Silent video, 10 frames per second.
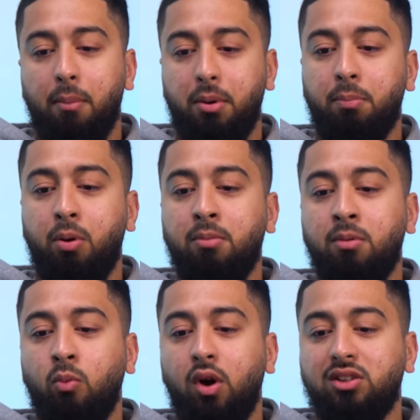But the
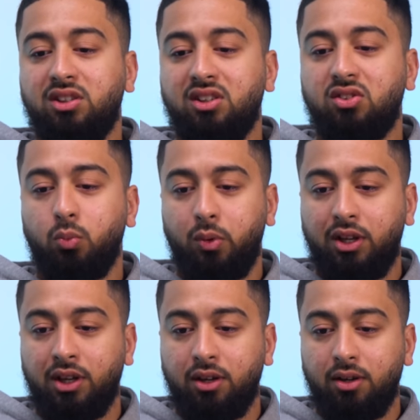problem was is we
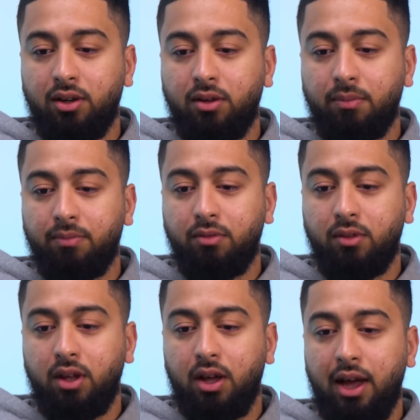didn't
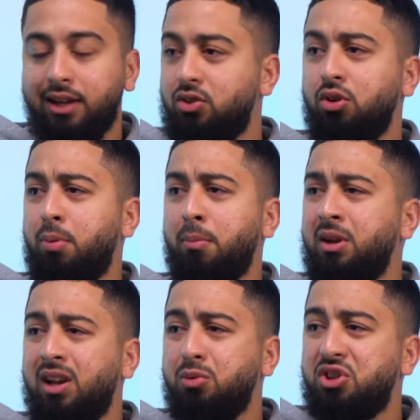execute
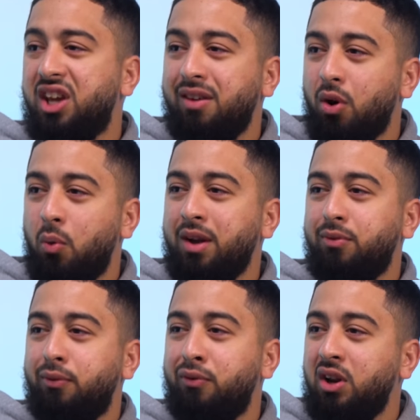properly. Like we just gave it away
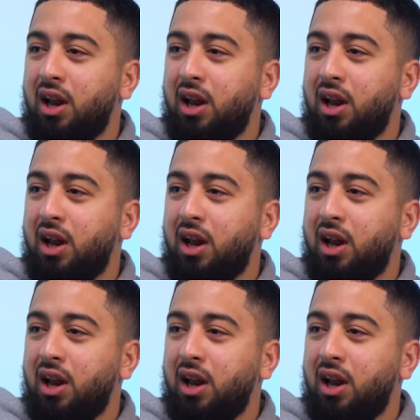for free.